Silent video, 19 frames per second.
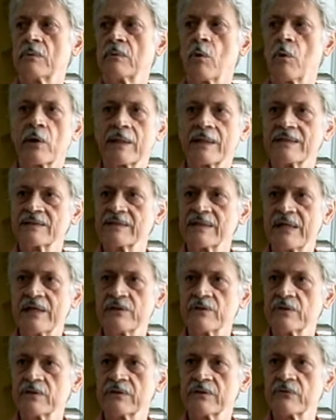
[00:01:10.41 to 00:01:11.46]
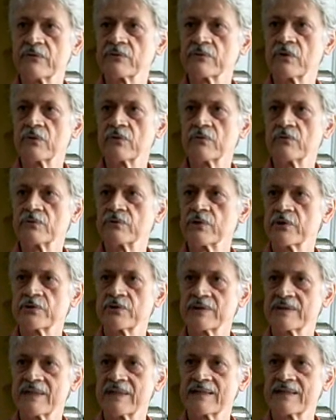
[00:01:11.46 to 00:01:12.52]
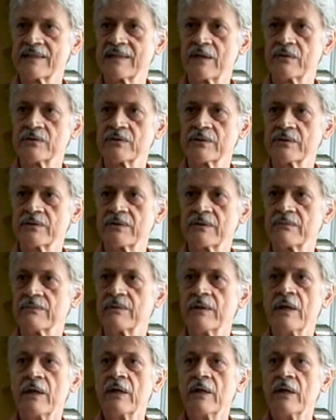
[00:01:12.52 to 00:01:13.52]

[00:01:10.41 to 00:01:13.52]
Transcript: organization, there was no Church of Scientology.